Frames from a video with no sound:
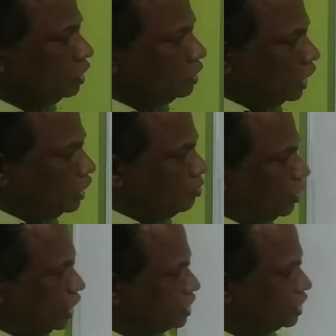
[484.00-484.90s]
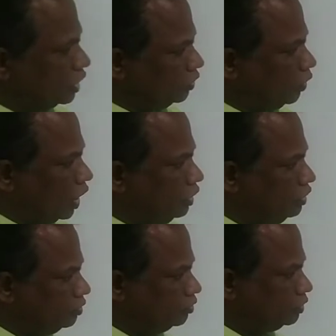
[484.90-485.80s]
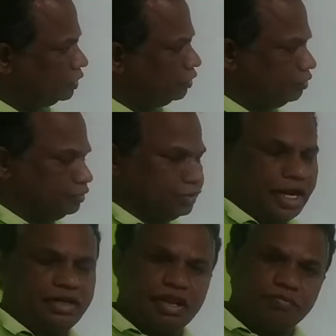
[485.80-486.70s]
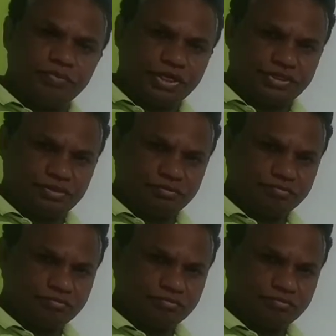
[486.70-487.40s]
that is pressure, volume, and temperature,